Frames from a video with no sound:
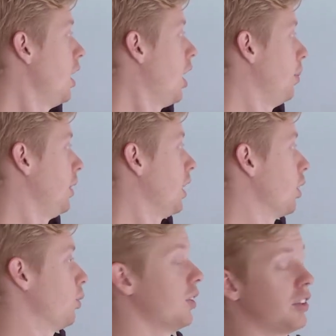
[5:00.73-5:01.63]
Um, it
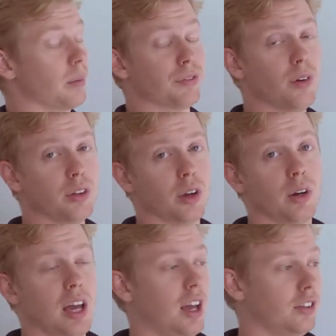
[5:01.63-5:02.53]
goes one step further
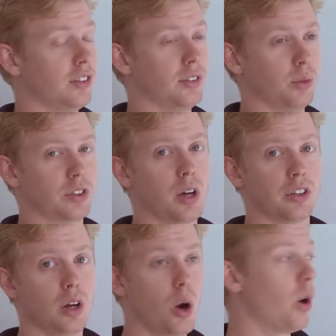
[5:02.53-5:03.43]
and has what's called
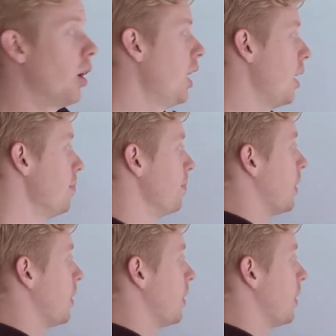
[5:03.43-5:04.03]
an ORM,